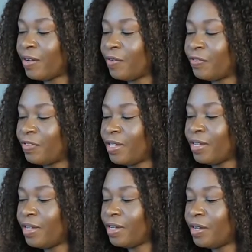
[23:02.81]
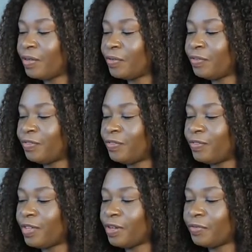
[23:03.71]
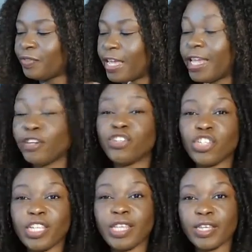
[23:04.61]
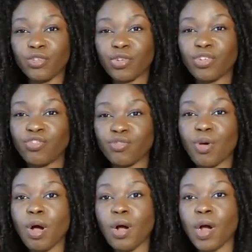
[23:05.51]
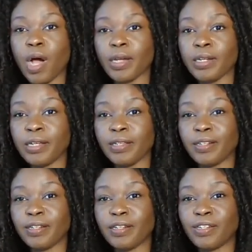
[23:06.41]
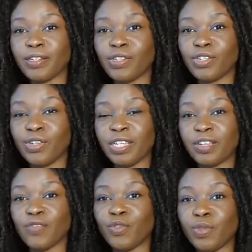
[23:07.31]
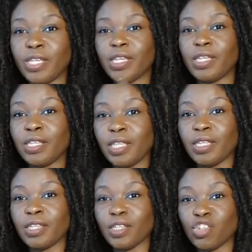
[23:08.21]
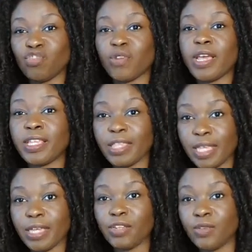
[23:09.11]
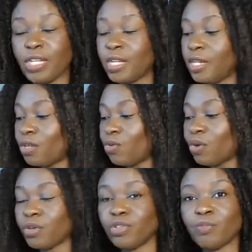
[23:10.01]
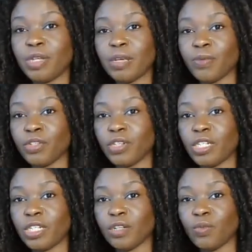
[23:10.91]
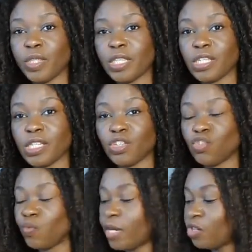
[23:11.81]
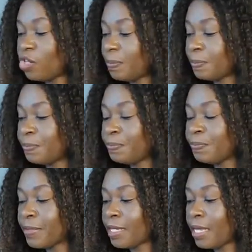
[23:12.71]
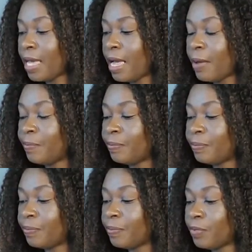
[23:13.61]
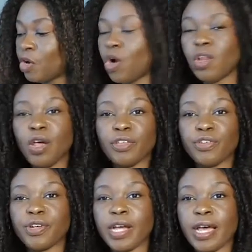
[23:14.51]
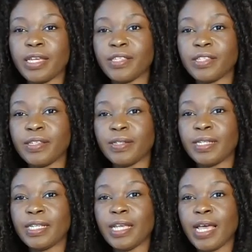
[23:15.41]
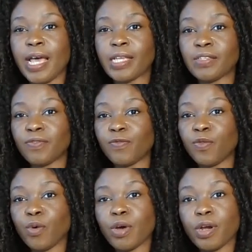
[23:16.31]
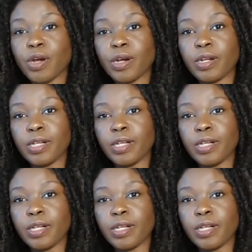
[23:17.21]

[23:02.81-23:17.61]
of of energy that you can draw on to give you the strength that you need in order to be able to deal with this situation. Um, call on your guides. Ask for